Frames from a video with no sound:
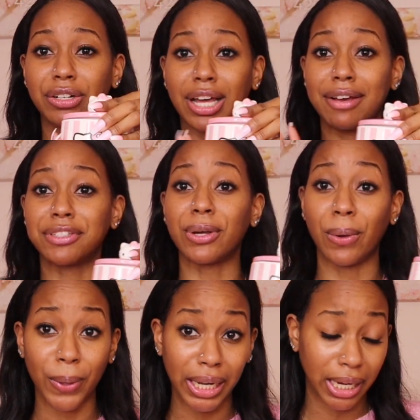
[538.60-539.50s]
your life. So
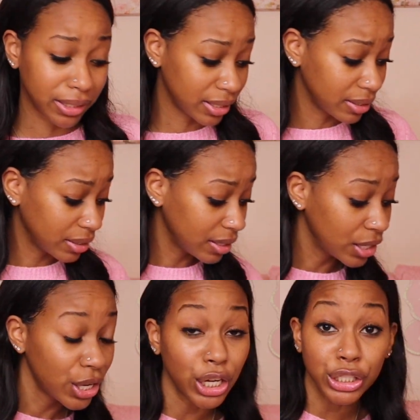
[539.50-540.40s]
go get it.
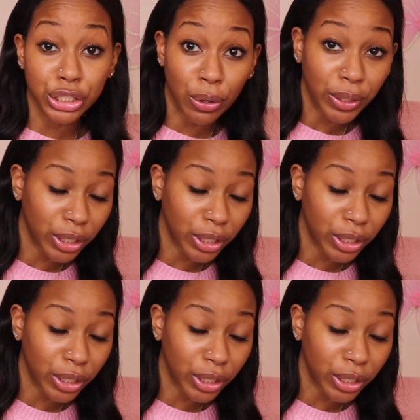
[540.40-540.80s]
It's so